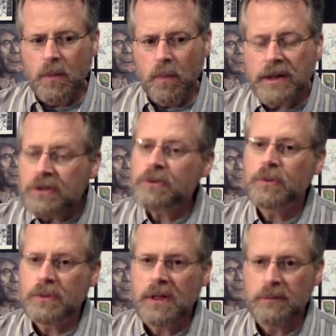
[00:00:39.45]
When a
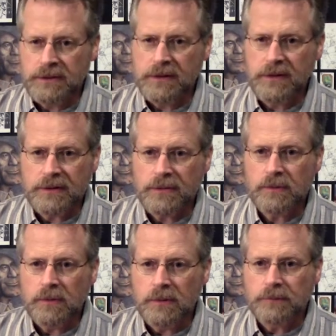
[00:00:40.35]
student comes into the
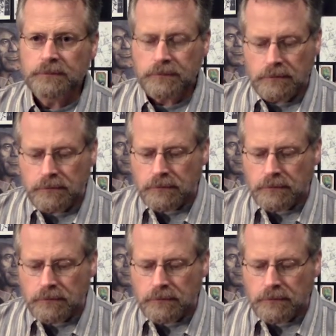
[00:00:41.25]
school, mm-hmm.